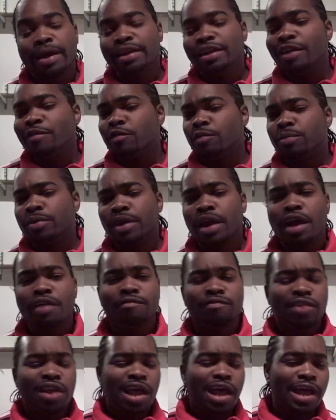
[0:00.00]
I never put
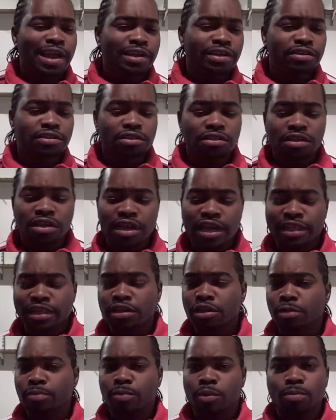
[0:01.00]
out flyers or
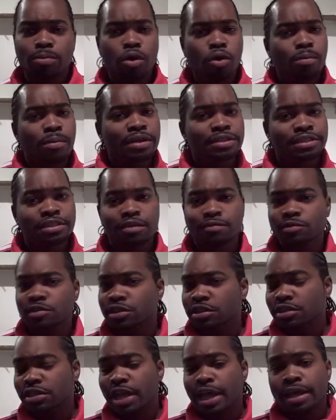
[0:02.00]
nothing to promote myself.
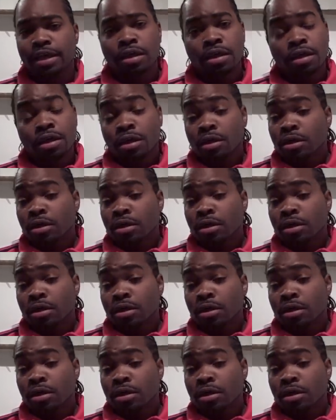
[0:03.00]
It's just like